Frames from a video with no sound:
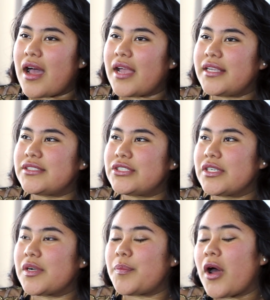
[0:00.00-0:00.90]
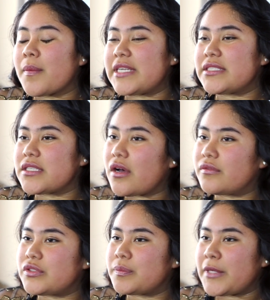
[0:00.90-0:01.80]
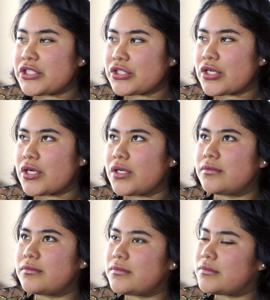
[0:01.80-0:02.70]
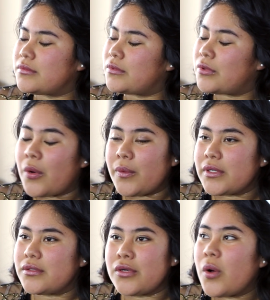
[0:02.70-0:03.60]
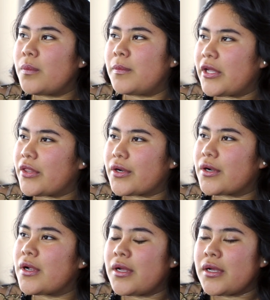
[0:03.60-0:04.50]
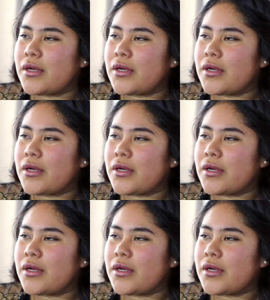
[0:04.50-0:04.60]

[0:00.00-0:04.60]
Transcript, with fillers: I took it upon myself to make sure no one, no mother,